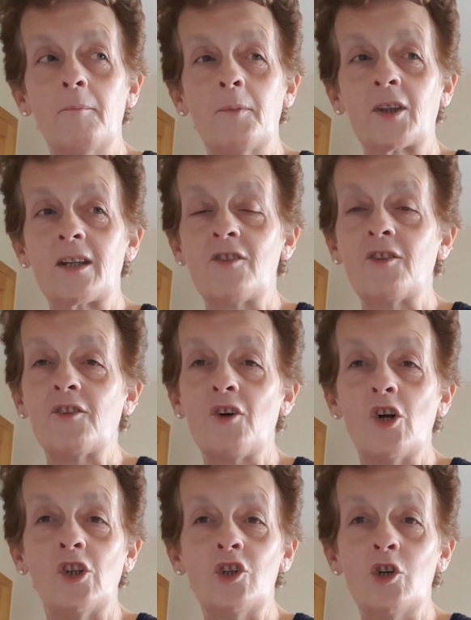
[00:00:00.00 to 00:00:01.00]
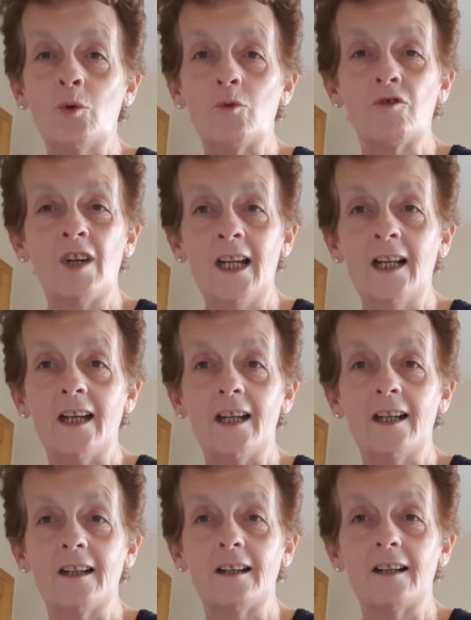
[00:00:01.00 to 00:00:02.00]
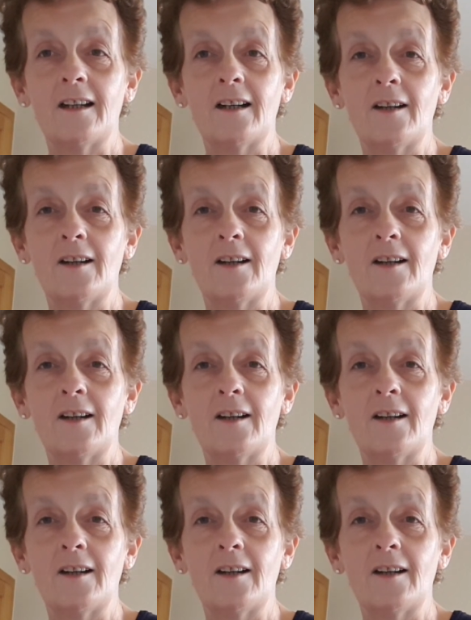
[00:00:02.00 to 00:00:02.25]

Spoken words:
But this is all new, really.